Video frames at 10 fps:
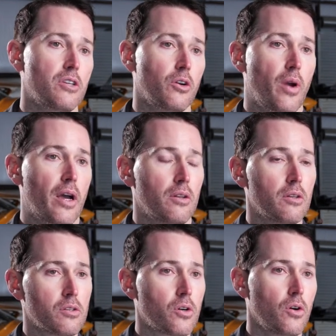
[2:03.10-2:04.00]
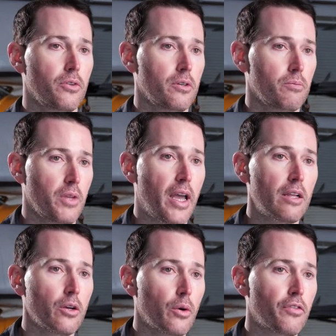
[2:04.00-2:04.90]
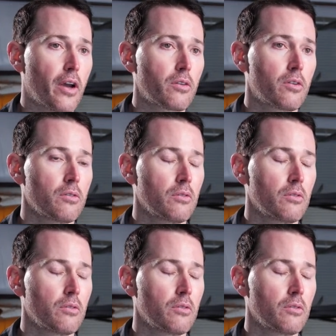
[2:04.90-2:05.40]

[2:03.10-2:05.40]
around it, and it's called the halo effect.